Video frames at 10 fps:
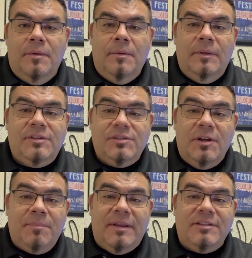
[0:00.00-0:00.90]
Let's
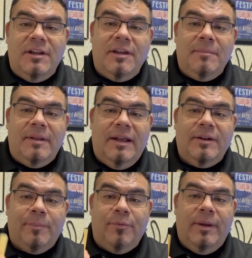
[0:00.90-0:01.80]
start by talking about how
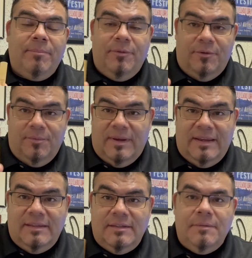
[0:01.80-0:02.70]
to prep your
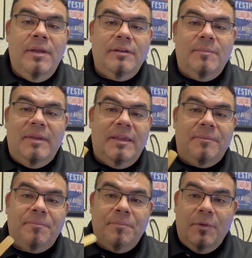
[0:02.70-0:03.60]
reeds. To
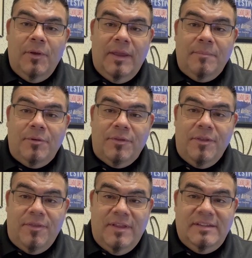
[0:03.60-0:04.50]
begin, go ahead and put
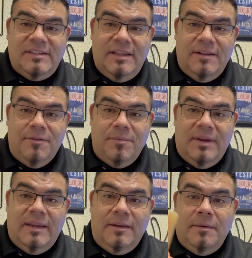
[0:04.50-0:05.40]
the thin side of the
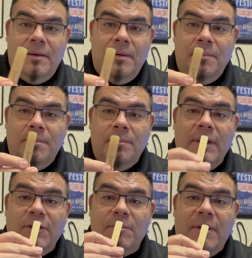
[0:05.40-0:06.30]
reed
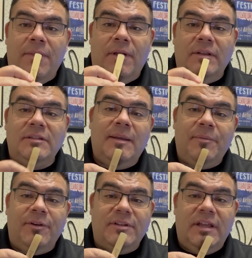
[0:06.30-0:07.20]
in your mouth on
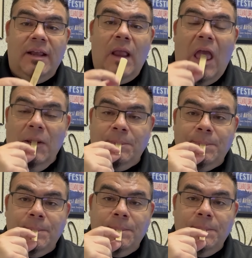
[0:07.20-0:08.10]
top of your tongue.
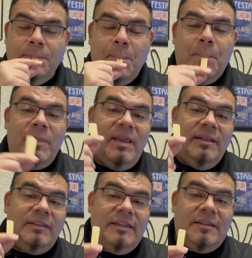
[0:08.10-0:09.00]

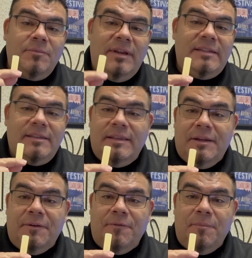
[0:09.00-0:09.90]
Let it rest
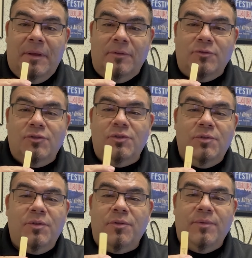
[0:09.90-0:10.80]
there for about
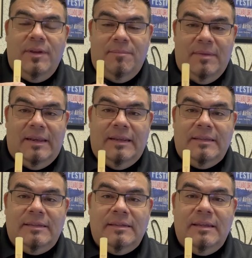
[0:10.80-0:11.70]
2 to 3
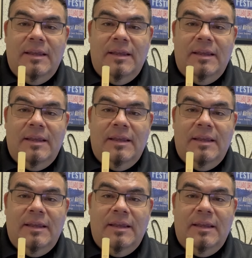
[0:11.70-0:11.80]
minutes.